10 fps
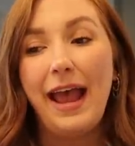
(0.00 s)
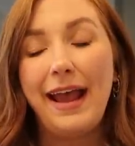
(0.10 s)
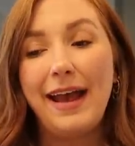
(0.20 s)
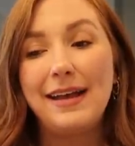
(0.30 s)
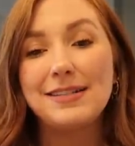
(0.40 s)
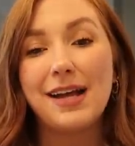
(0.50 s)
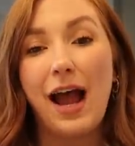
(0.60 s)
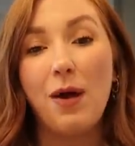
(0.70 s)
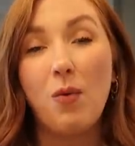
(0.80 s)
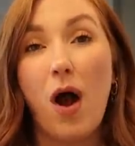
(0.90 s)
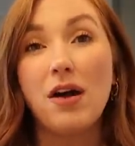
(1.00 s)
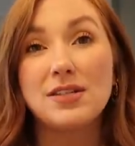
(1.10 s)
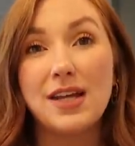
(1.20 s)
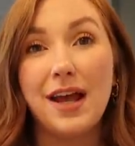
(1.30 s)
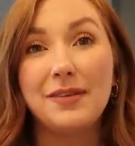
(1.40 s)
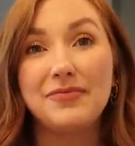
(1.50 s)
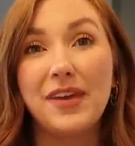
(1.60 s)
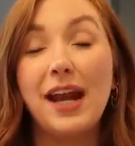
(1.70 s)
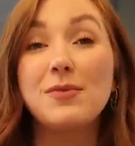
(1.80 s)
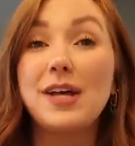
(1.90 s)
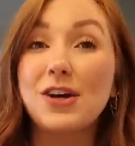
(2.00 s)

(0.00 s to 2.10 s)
And I walked in and it was